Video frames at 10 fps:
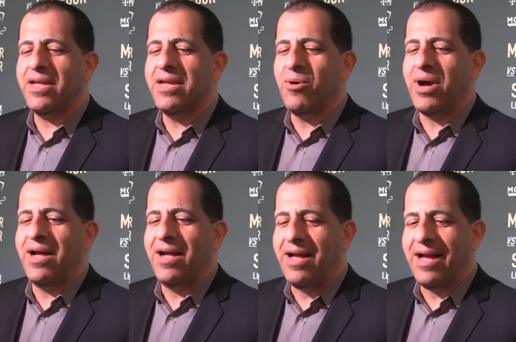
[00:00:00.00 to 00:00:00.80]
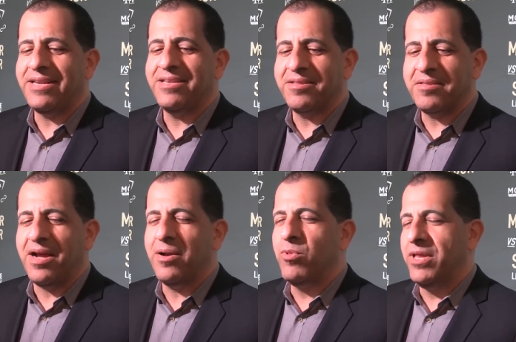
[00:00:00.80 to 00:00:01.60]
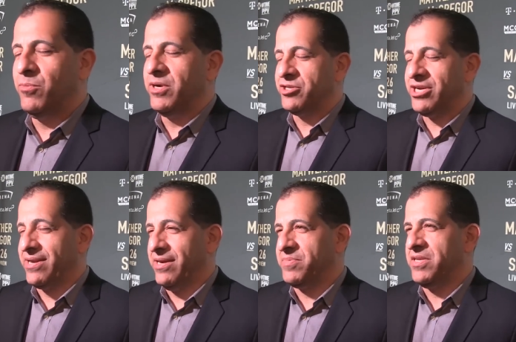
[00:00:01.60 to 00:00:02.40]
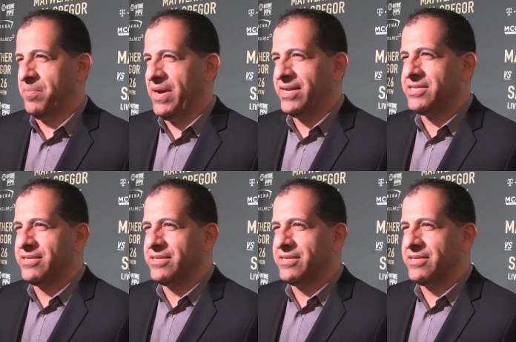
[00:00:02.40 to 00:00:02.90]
You know, I really wouldn't chalk it up to the mics,